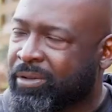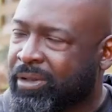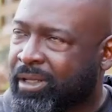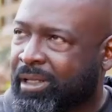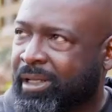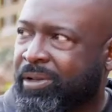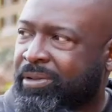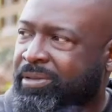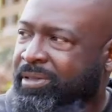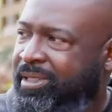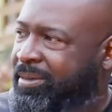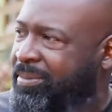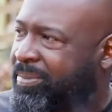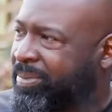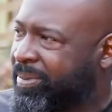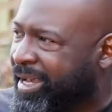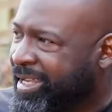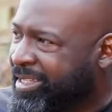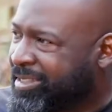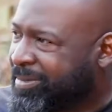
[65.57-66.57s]
close in
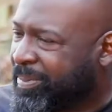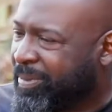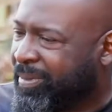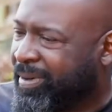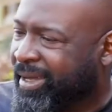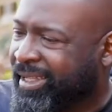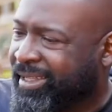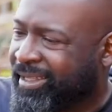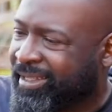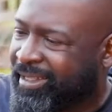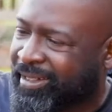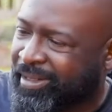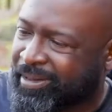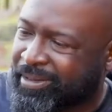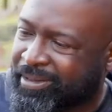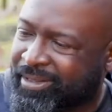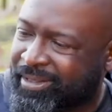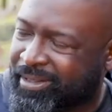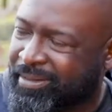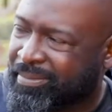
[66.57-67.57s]
price point,
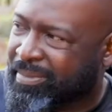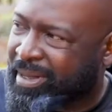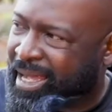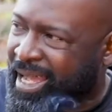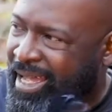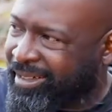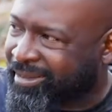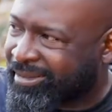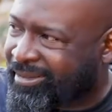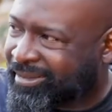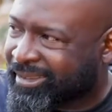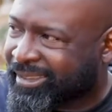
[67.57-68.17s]
close in bottle.